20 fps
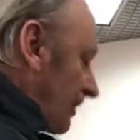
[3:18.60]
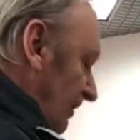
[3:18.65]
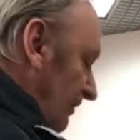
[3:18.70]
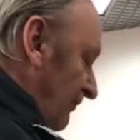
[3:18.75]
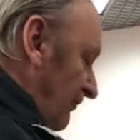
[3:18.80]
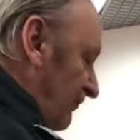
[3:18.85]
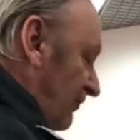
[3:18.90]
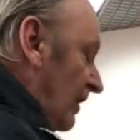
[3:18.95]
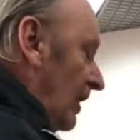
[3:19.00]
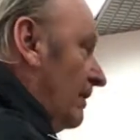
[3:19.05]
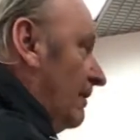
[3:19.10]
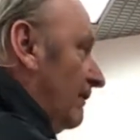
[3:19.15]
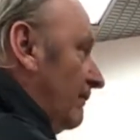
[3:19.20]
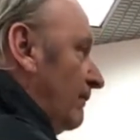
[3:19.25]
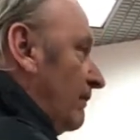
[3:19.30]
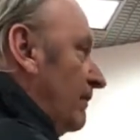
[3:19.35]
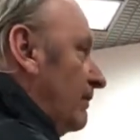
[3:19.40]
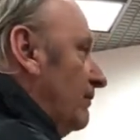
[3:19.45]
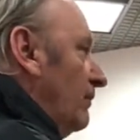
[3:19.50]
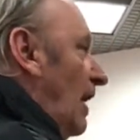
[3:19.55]
instead
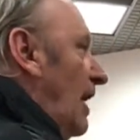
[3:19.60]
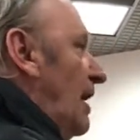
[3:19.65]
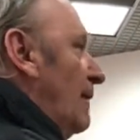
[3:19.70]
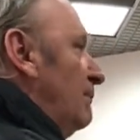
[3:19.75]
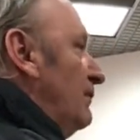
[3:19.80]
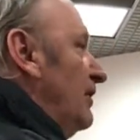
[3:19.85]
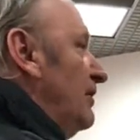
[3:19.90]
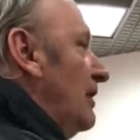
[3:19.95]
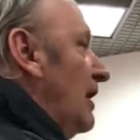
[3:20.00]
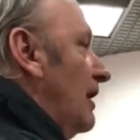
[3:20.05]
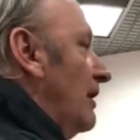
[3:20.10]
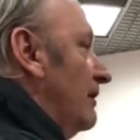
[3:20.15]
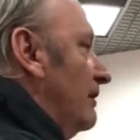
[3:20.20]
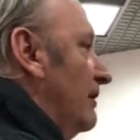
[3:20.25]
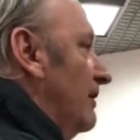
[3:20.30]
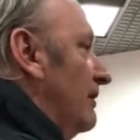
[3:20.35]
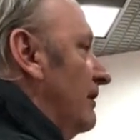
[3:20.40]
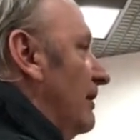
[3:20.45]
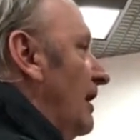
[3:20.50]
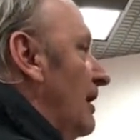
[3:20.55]
of opting out of
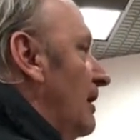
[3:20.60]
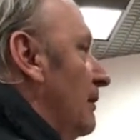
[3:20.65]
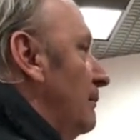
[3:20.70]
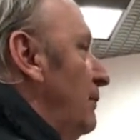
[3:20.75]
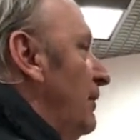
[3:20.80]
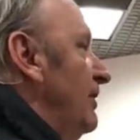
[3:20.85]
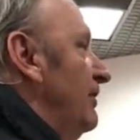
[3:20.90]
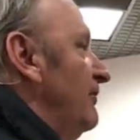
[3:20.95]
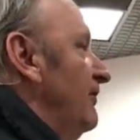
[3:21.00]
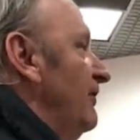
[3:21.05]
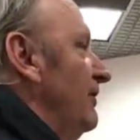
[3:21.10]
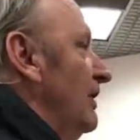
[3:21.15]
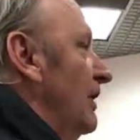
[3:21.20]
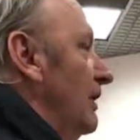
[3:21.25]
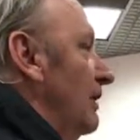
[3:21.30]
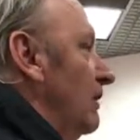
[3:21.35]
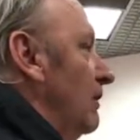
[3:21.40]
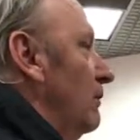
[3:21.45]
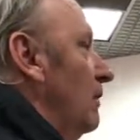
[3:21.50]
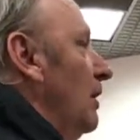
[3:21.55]
the
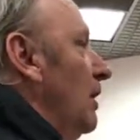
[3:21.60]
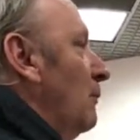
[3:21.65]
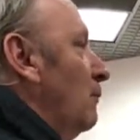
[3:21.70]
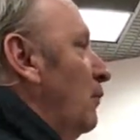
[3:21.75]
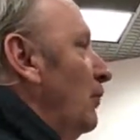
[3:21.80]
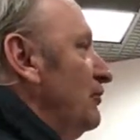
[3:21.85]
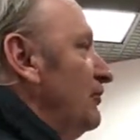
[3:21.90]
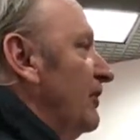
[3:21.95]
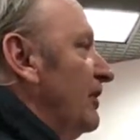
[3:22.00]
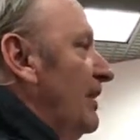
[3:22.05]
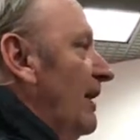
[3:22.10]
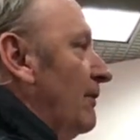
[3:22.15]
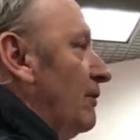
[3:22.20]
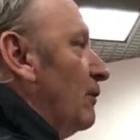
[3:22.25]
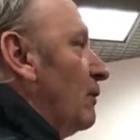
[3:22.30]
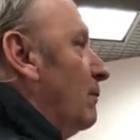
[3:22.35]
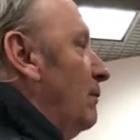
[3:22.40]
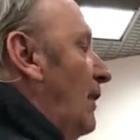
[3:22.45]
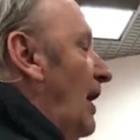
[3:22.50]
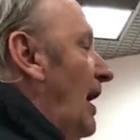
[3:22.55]
RPTL, put together
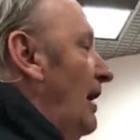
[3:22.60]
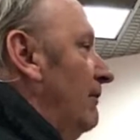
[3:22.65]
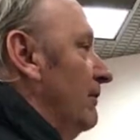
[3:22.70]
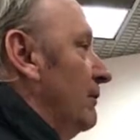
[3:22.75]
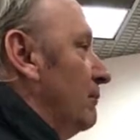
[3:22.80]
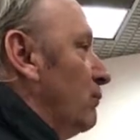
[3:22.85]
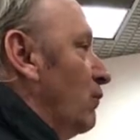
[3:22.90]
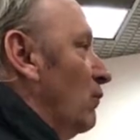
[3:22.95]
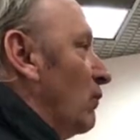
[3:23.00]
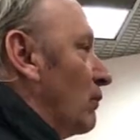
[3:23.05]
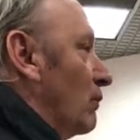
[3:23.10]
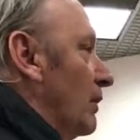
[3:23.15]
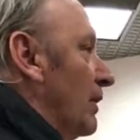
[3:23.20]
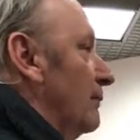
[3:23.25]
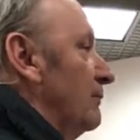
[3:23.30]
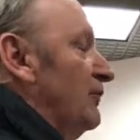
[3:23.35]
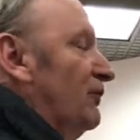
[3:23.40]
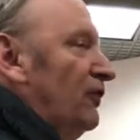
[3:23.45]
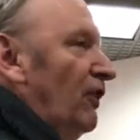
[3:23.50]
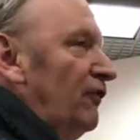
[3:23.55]
a pilot
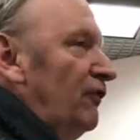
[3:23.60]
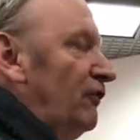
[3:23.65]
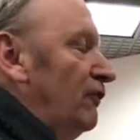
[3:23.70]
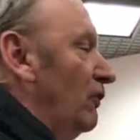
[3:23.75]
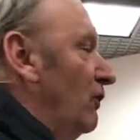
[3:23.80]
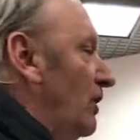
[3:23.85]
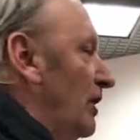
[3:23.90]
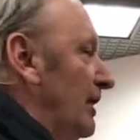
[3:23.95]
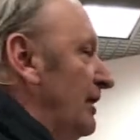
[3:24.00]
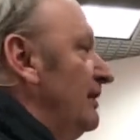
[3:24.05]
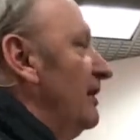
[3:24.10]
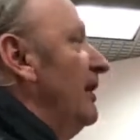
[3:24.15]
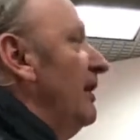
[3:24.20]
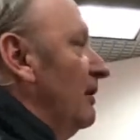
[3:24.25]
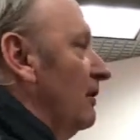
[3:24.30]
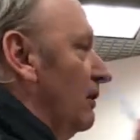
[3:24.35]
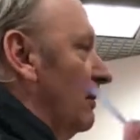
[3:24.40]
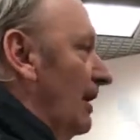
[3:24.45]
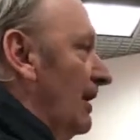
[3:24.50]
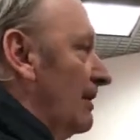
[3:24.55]
program just like
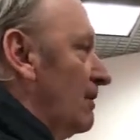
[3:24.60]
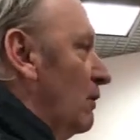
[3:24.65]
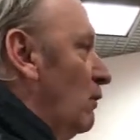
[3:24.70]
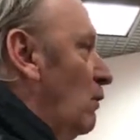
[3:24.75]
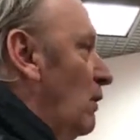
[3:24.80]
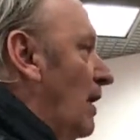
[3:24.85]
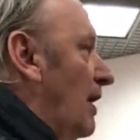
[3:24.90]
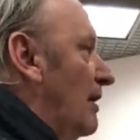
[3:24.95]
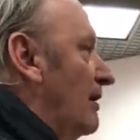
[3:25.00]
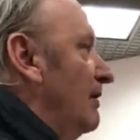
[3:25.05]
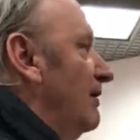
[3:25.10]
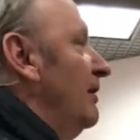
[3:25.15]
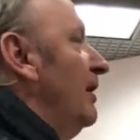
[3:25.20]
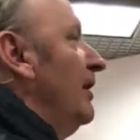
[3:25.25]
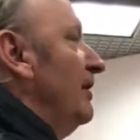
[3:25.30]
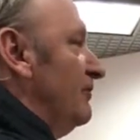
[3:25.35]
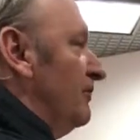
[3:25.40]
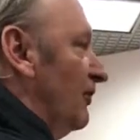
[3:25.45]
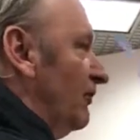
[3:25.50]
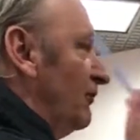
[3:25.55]
Lackawanna,
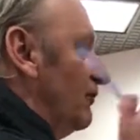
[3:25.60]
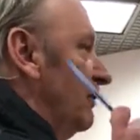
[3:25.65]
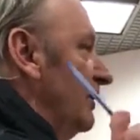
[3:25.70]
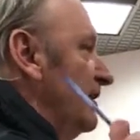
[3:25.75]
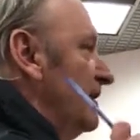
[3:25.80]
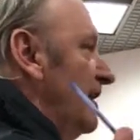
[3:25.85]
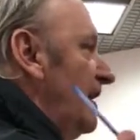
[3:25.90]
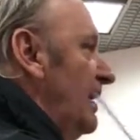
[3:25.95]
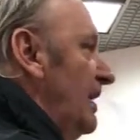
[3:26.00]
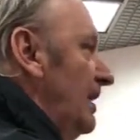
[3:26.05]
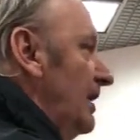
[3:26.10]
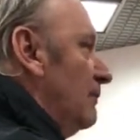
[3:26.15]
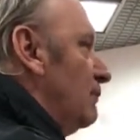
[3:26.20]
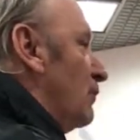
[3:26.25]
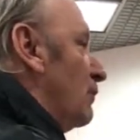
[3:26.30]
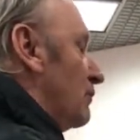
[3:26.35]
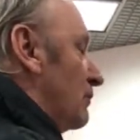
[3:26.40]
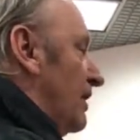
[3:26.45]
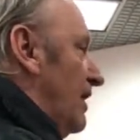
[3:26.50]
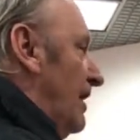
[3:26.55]
just like
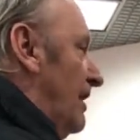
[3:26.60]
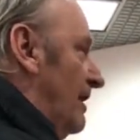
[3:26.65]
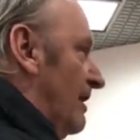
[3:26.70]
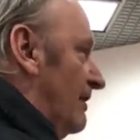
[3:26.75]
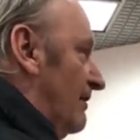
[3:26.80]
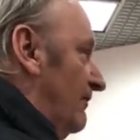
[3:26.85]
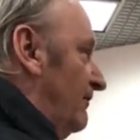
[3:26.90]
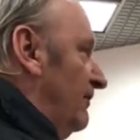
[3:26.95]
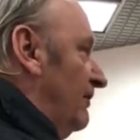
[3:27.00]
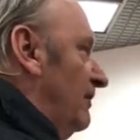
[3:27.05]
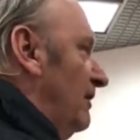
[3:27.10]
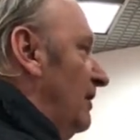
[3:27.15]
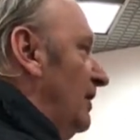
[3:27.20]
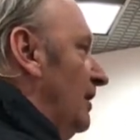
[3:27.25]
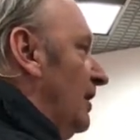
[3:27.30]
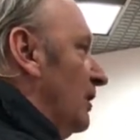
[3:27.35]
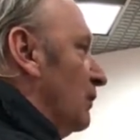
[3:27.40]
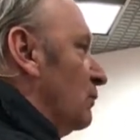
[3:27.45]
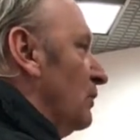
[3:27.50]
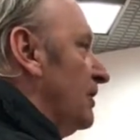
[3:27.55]
Hamburg has, in